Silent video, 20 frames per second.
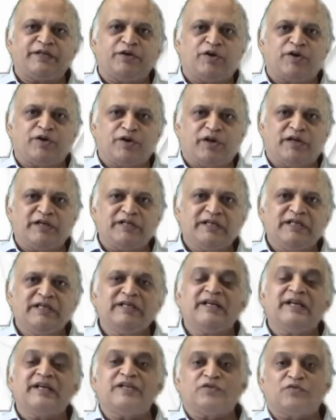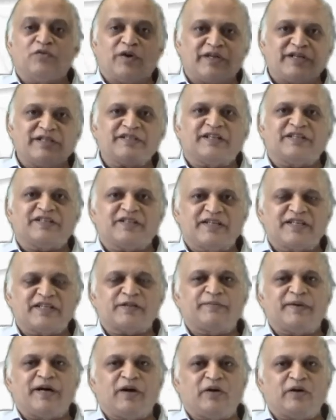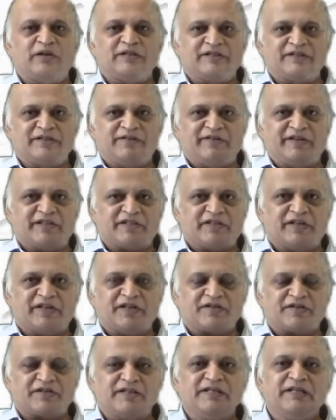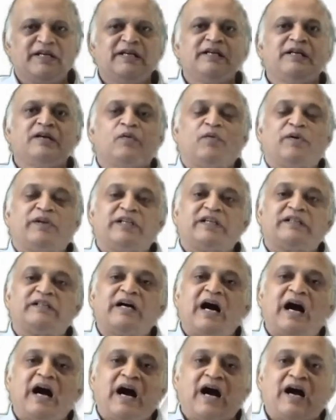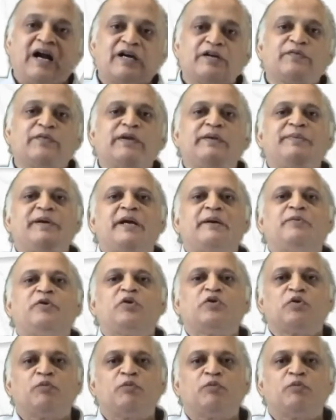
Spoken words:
or not, is what is assessed by all these investigations. Whether the heart will be able to